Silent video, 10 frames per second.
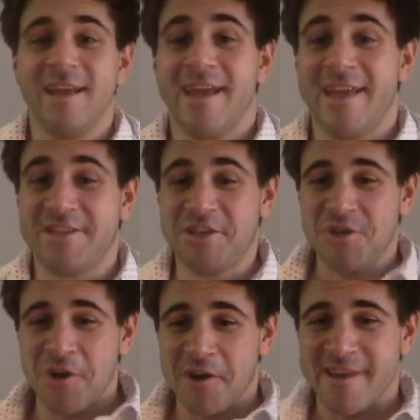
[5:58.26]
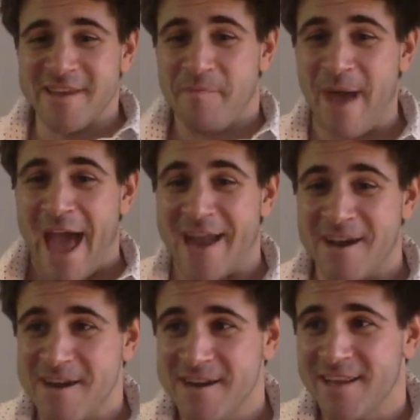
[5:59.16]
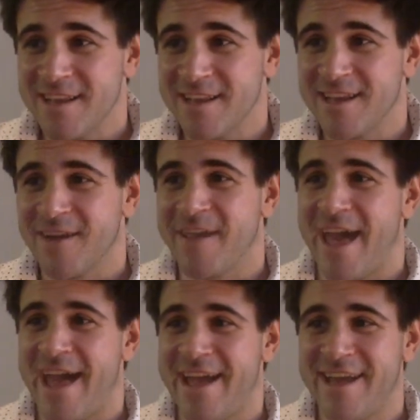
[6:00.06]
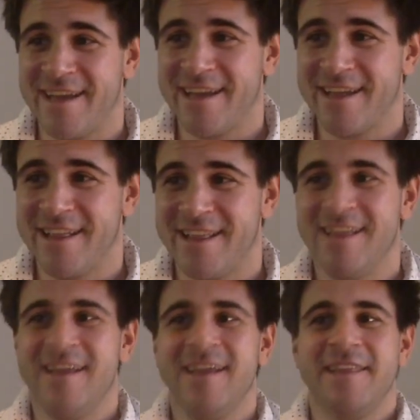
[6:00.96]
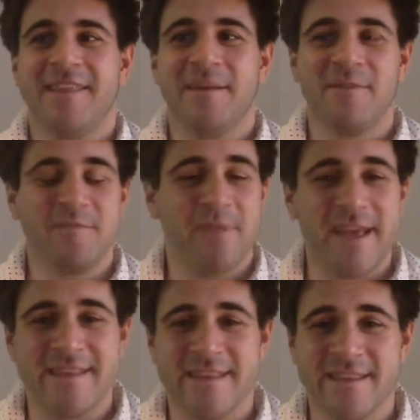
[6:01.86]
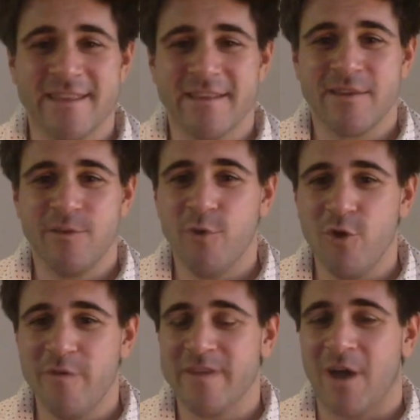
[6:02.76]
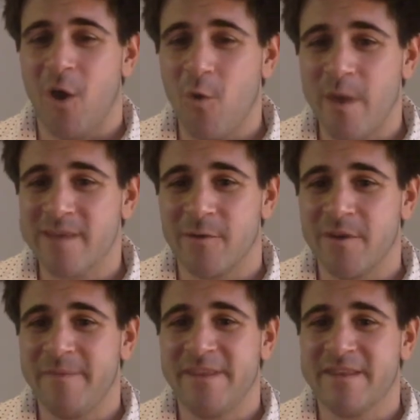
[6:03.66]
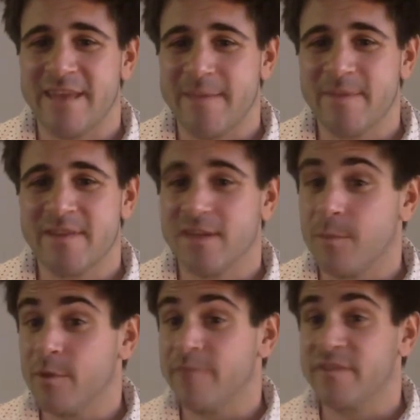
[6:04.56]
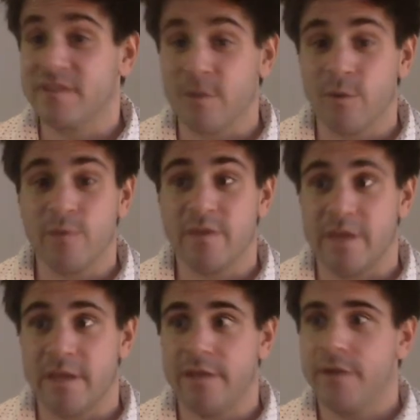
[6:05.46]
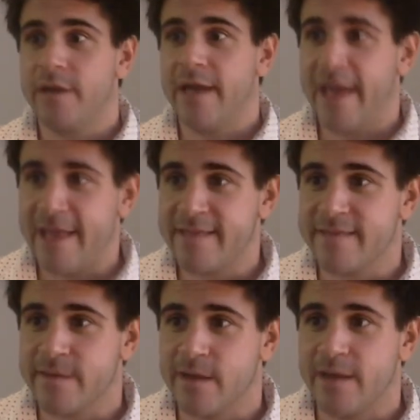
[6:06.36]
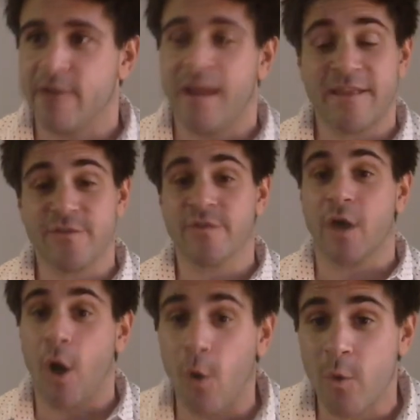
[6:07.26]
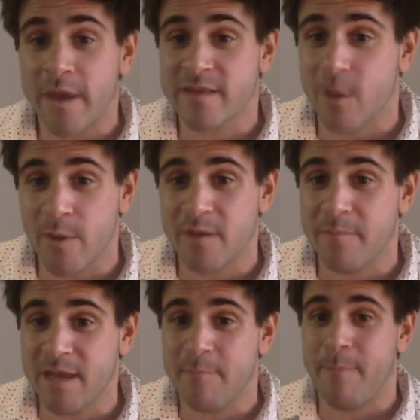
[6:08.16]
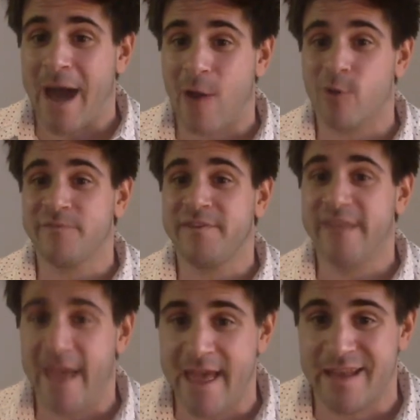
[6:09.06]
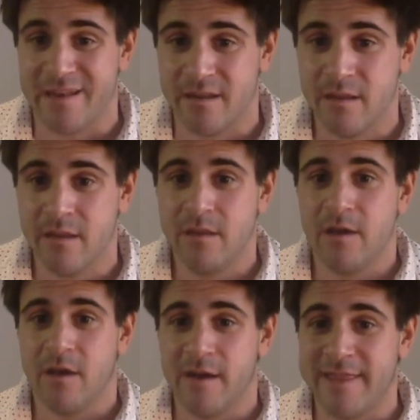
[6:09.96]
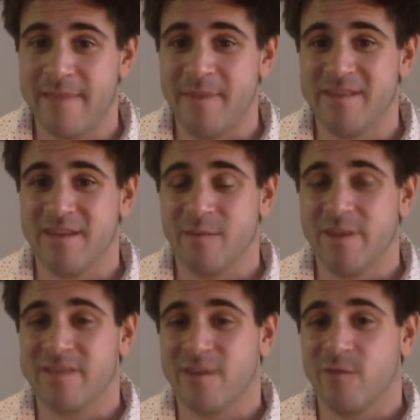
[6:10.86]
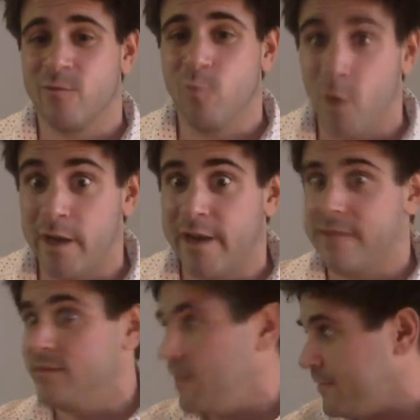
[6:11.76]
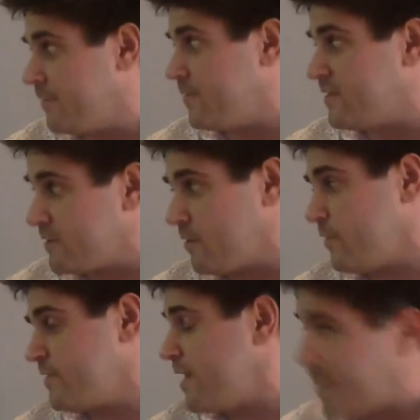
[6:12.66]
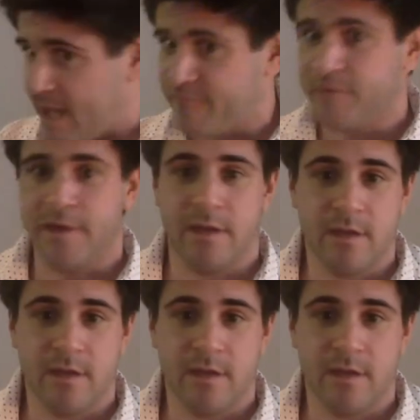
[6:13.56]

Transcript: It sure is a pattern, okay? The number of places move is always going to be the same as the number of zeros in your answer, and your answer is always going to be a power of 10. All right, that means a number that starts with 1 and has nothing but zeros come after it.